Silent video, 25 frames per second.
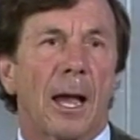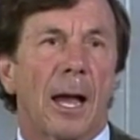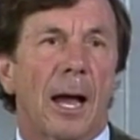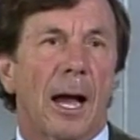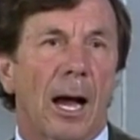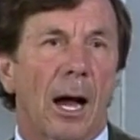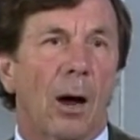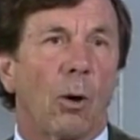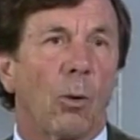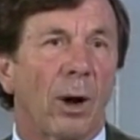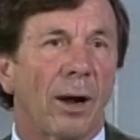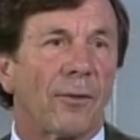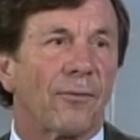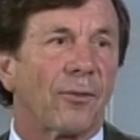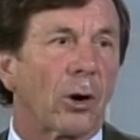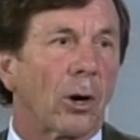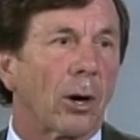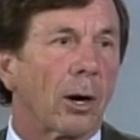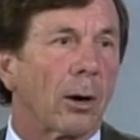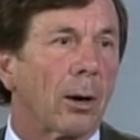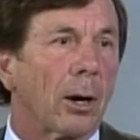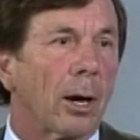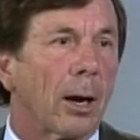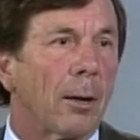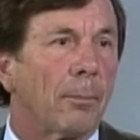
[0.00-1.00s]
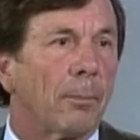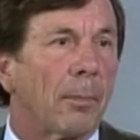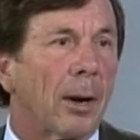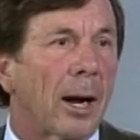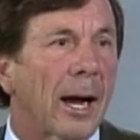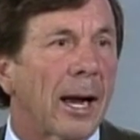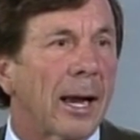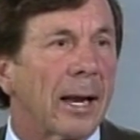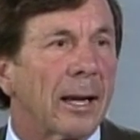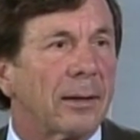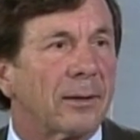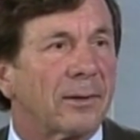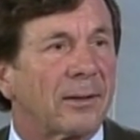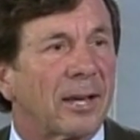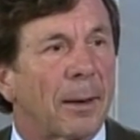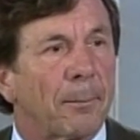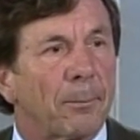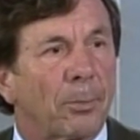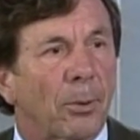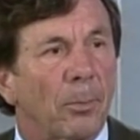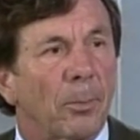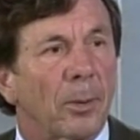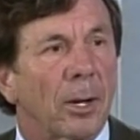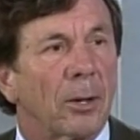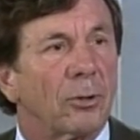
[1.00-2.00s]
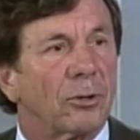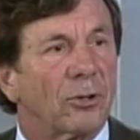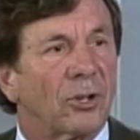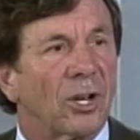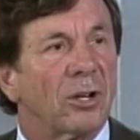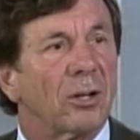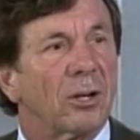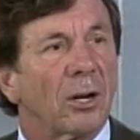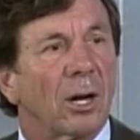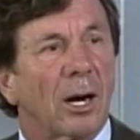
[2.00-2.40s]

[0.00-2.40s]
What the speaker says: However, my temperament didn't